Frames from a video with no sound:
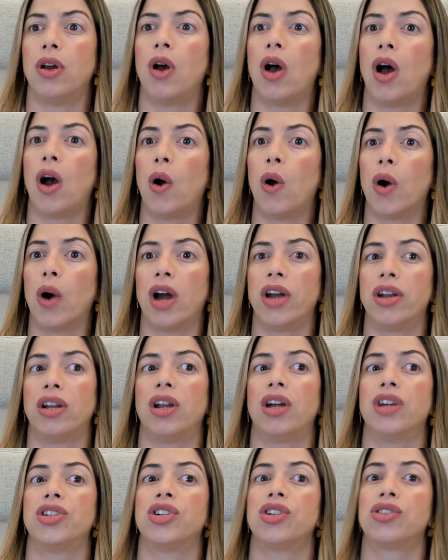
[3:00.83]
or on a
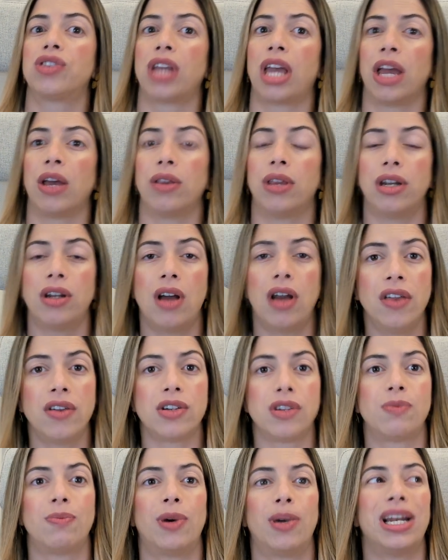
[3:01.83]
larger scale than
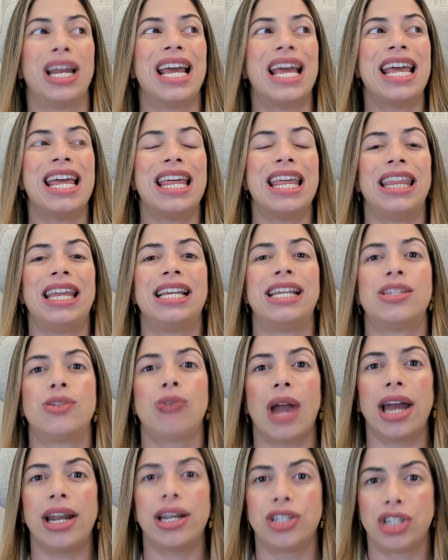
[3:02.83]
others, but the
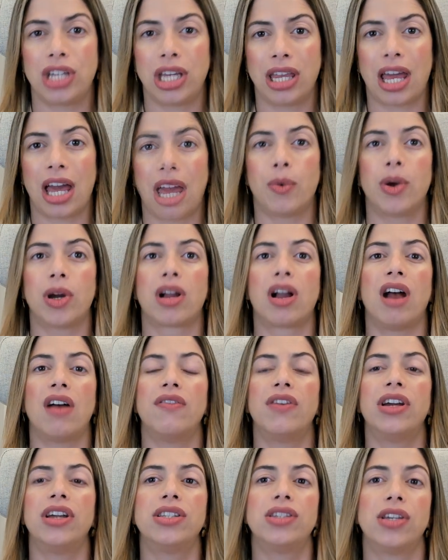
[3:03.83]
strategy that we're
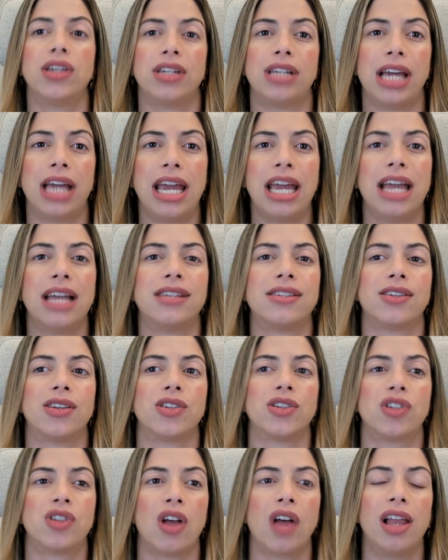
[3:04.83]
covering today is
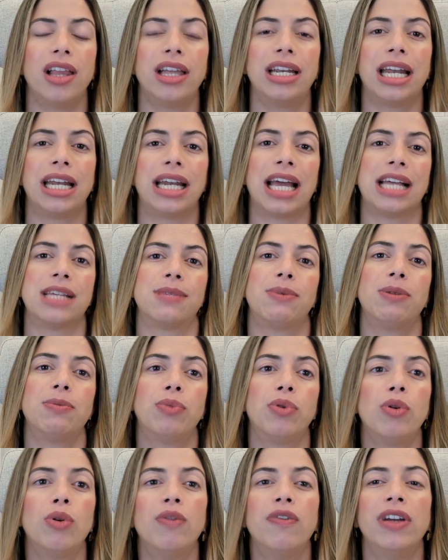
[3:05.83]
solid and has been
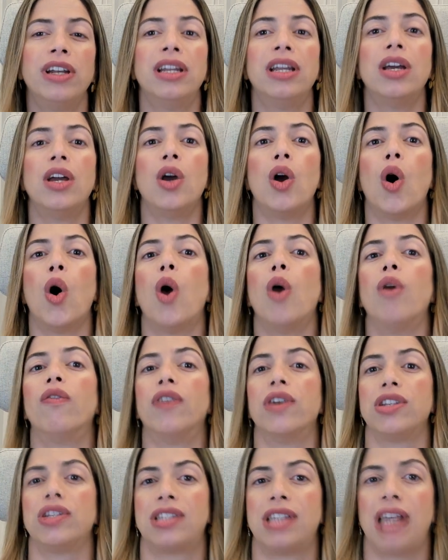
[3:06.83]
proven
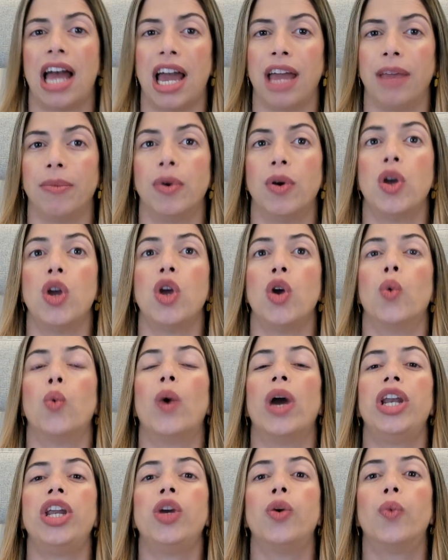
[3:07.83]
over time.
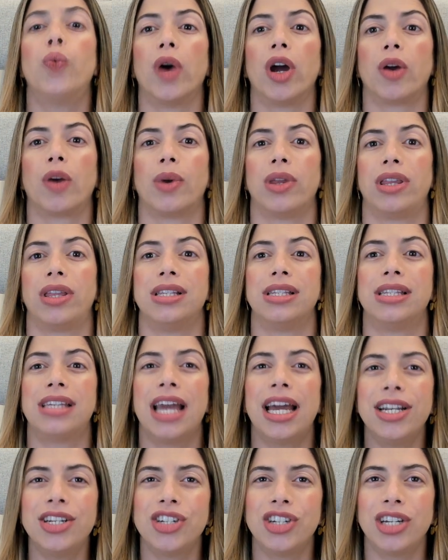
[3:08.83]
When you work with
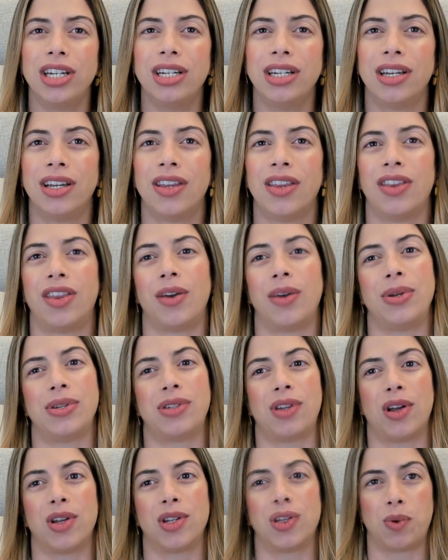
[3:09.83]
intention, the
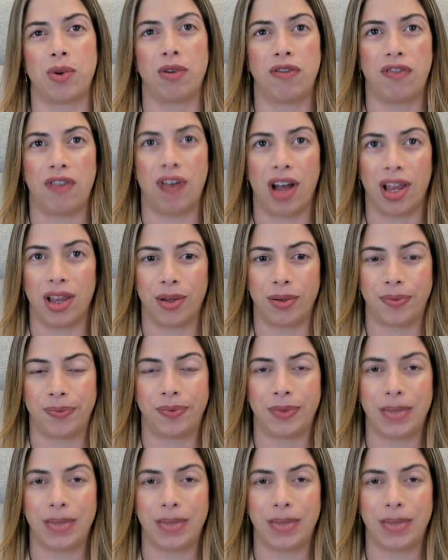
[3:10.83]
results will follow.